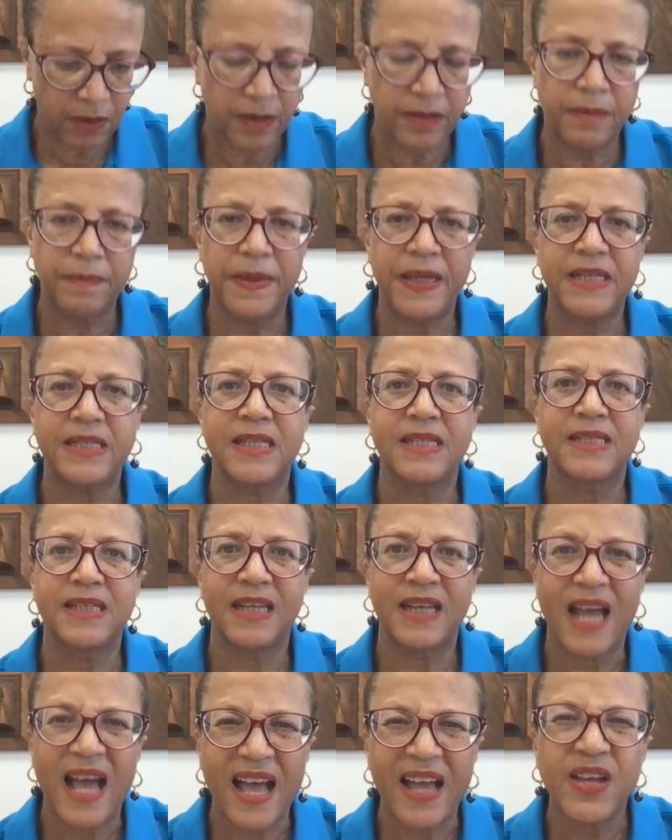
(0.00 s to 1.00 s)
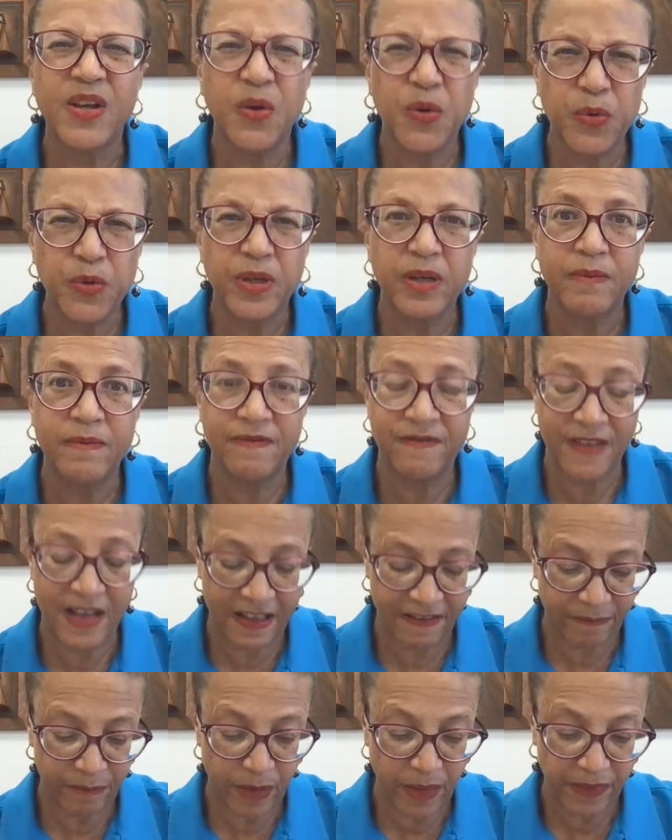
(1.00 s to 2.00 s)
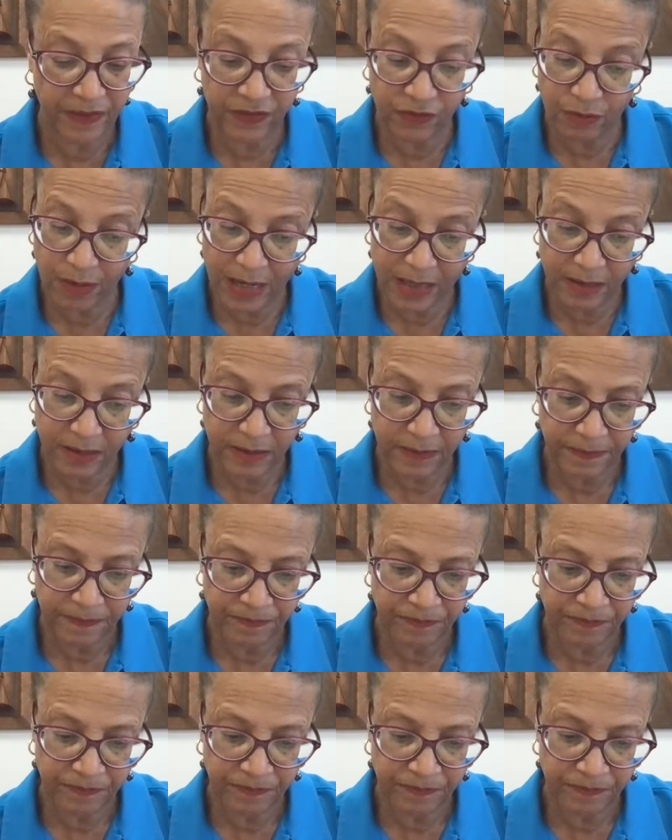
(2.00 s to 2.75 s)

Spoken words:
on the basis that I owed him 5 months' rent.